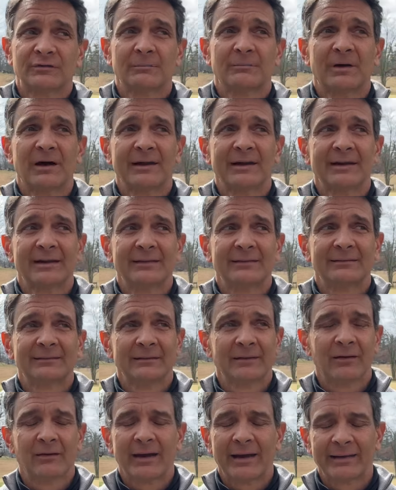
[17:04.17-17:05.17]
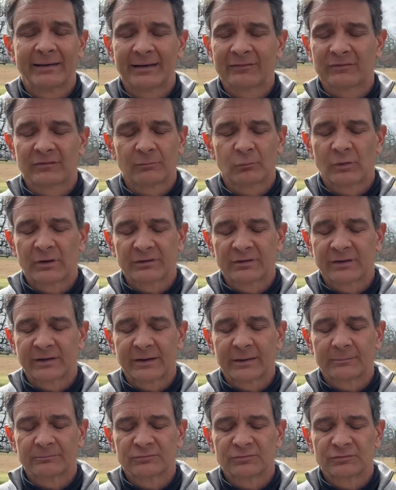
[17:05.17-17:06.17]
somebody, you know, and that's the one
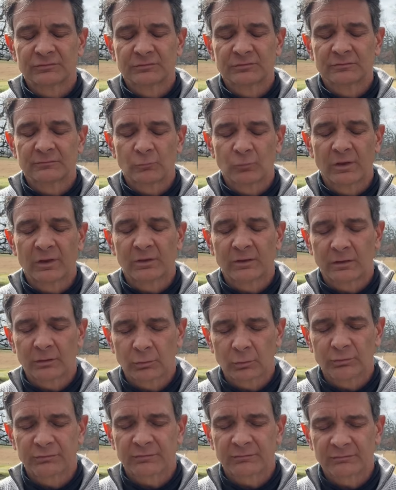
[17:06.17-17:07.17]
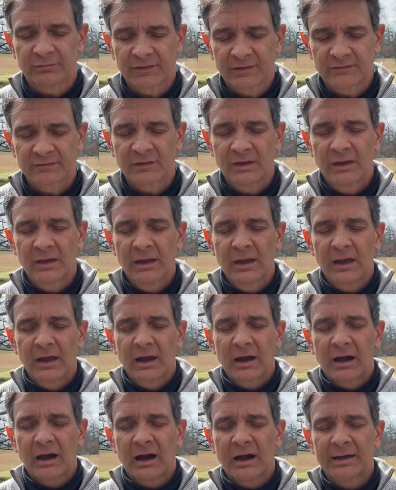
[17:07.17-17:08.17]
thing I'm, one of the goals of this,
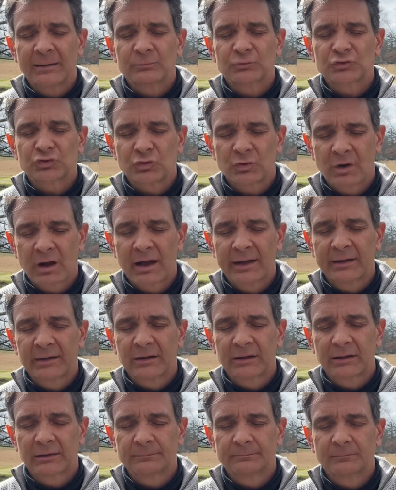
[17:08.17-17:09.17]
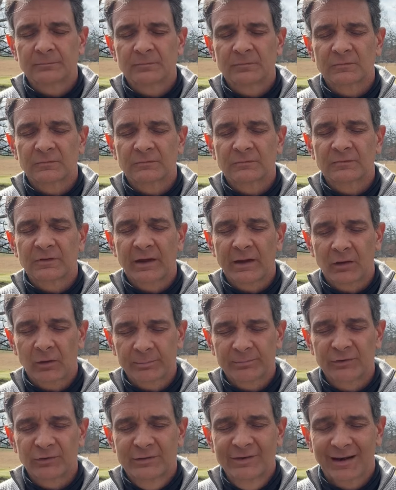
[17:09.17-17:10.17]
I'm trying to
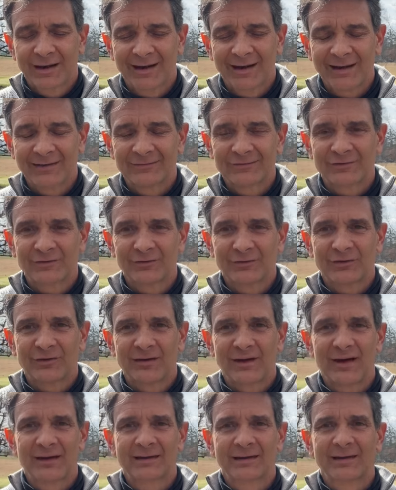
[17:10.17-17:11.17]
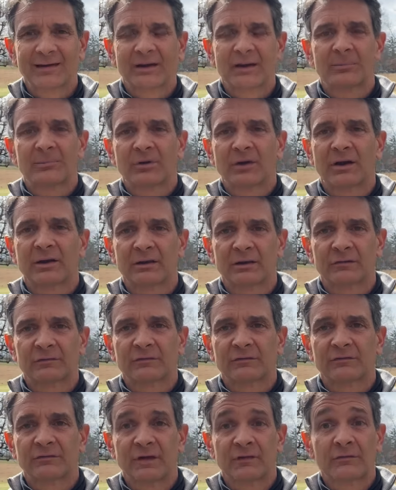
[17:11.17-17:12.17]
help you guys so you're not getting a product
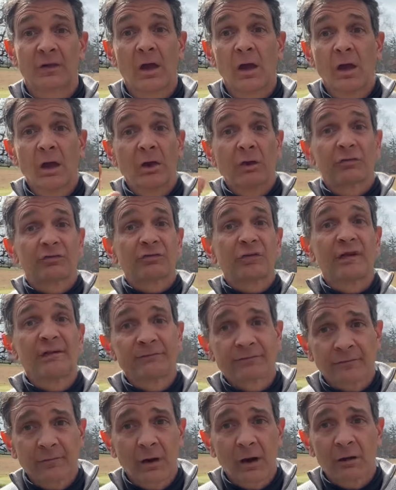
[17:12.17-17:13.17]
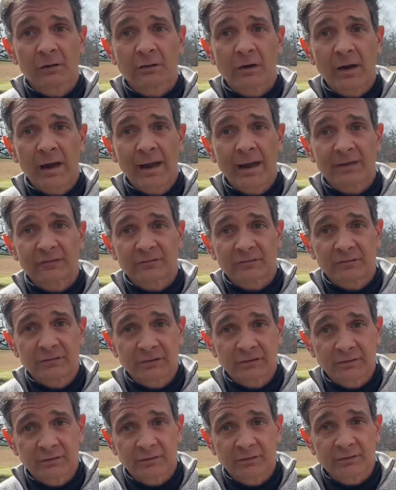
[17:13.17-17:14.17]
because it says safe for all grass. And
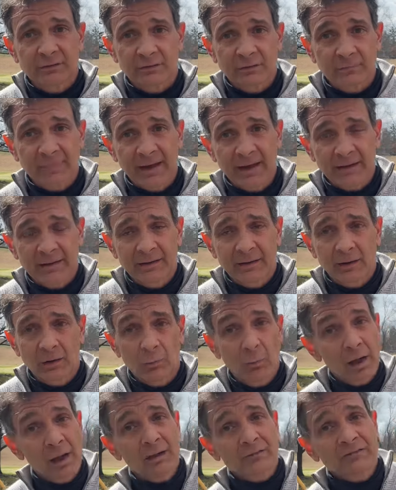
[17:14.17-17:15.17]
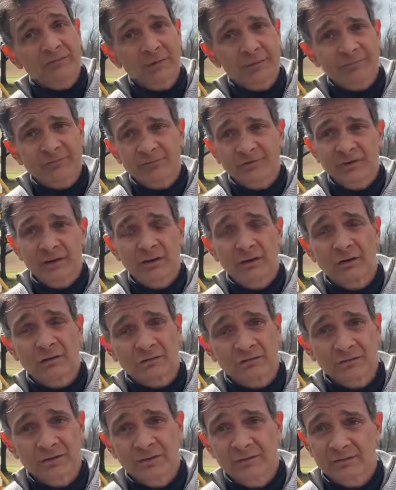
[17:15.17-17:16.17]
then you look at the back and they go, well, except for St.
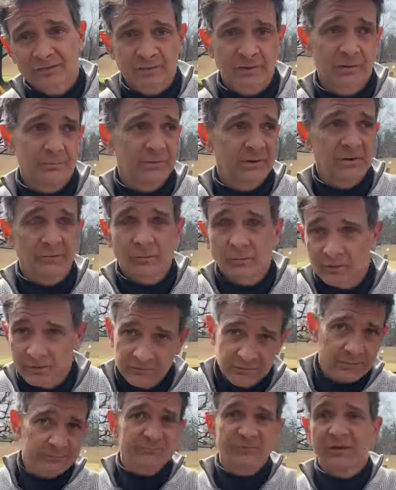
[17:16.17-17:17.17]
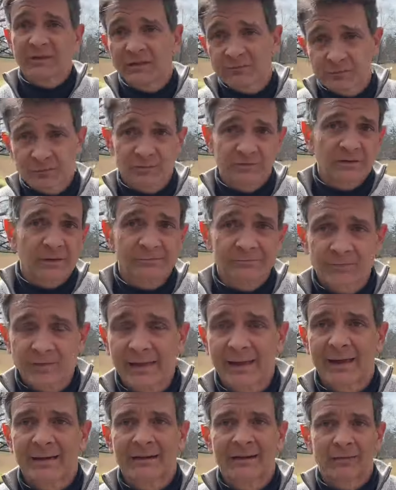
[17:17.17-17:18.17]
Augustine and centipede, or except for this, or except for
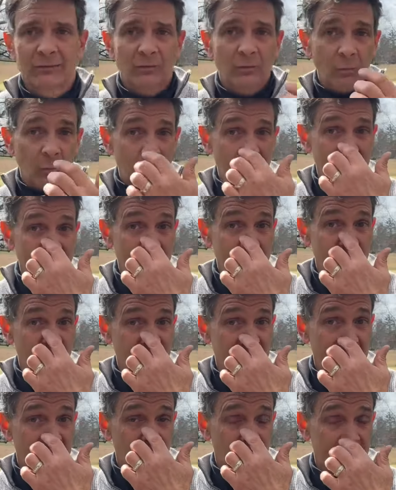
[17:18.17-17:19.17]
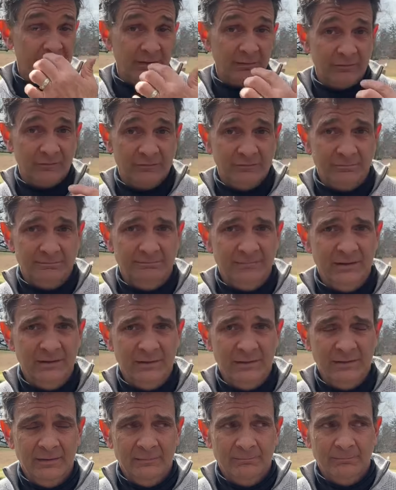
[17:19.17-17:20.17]
that. And I don't know why they put that on there. It's
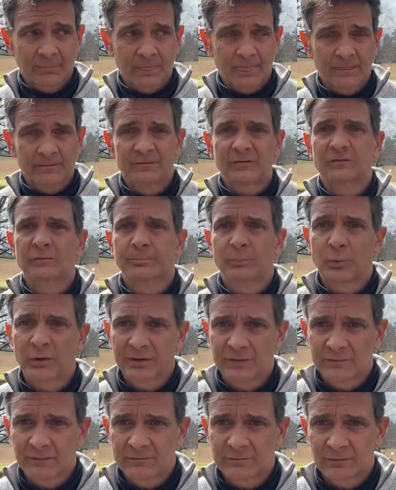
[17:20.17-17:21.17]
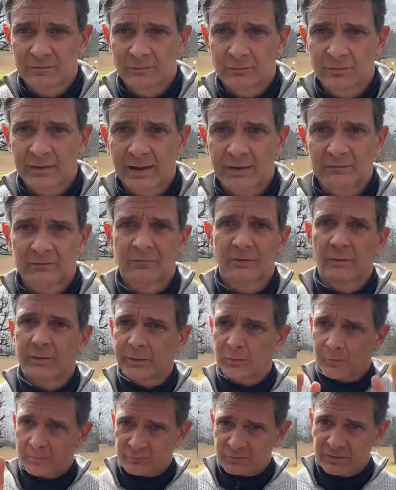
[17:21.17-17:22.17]
disappointing that they do that. So
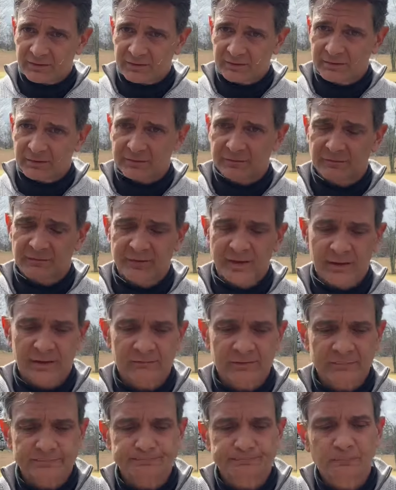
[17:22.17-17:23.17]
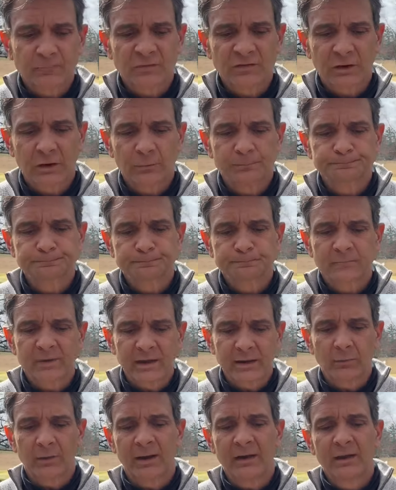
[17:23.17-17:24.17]
anyway, I'm trying to take this out of it. So
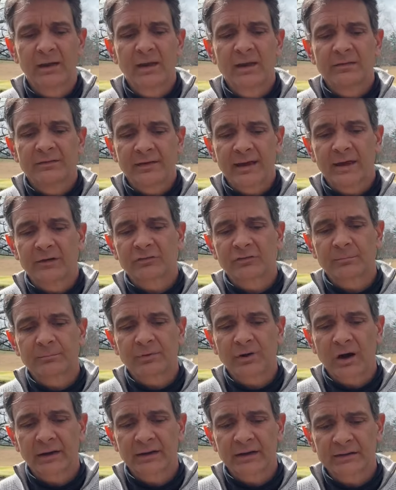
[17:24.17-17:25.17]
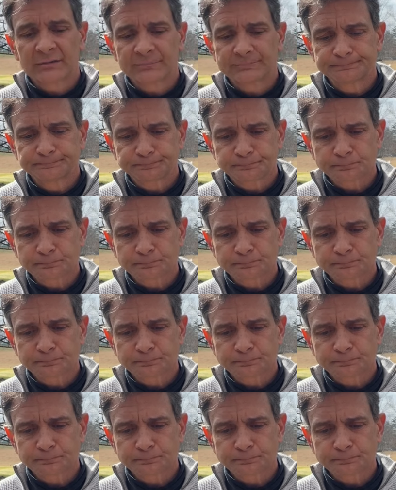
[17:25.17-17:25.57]
anyway, the Anderson product